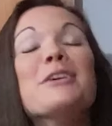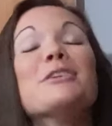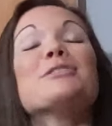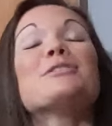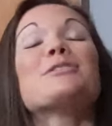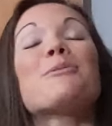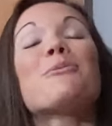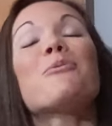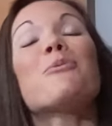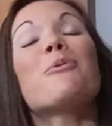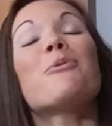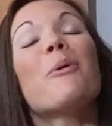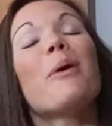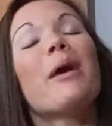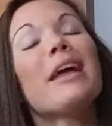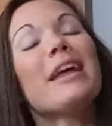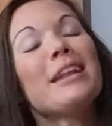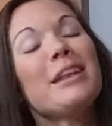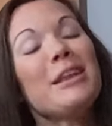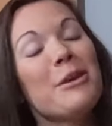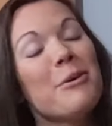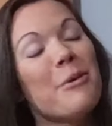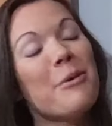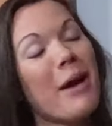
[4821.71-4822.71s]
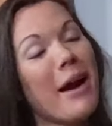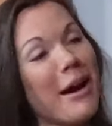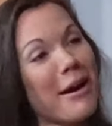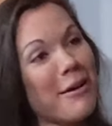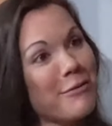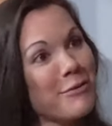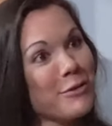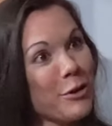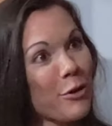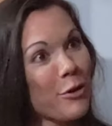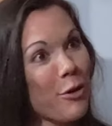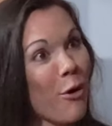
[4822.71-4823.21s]
So when you
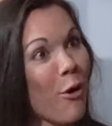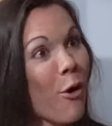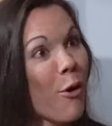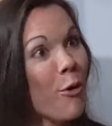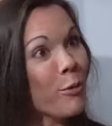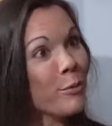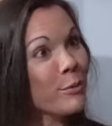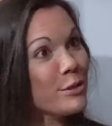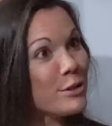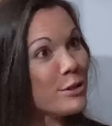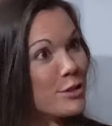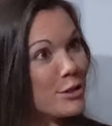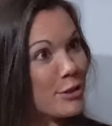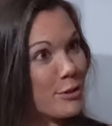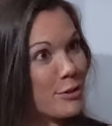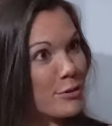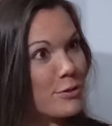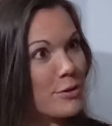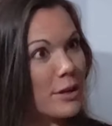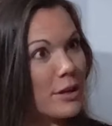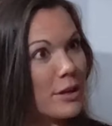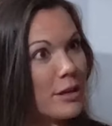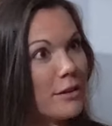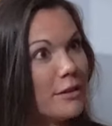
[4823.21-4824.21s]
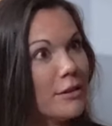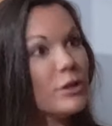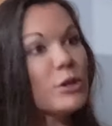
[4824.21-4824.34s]
have your own children,